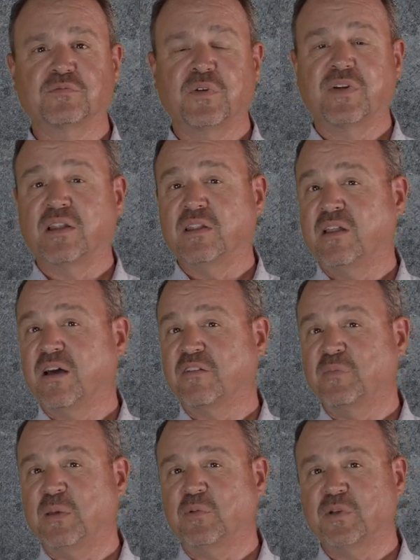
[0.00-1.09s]
We've got a lot of
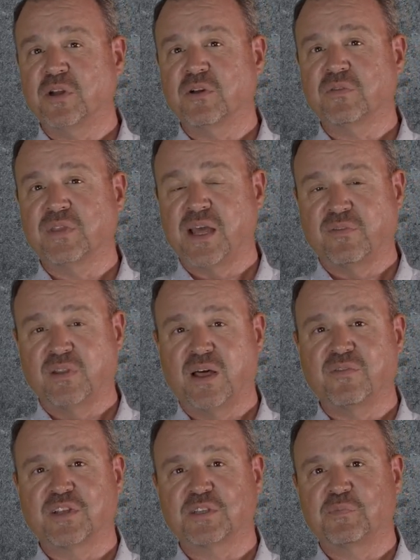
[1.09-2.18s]
people here that have a lot
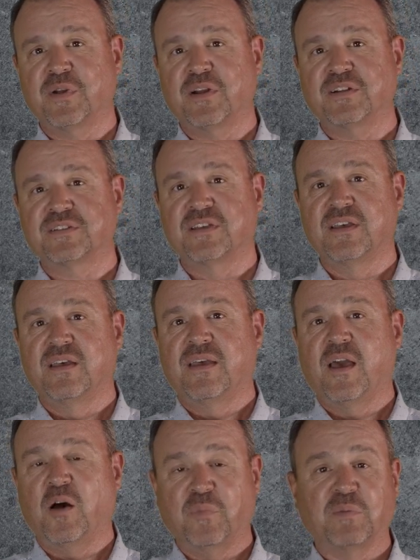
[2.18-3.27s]
of experience
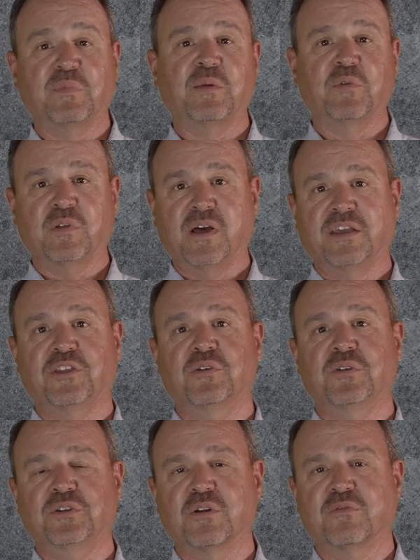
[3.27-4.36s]
helping people like you
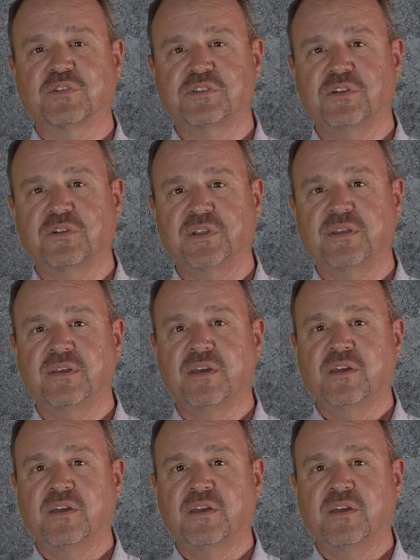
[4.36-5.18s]
in your facility.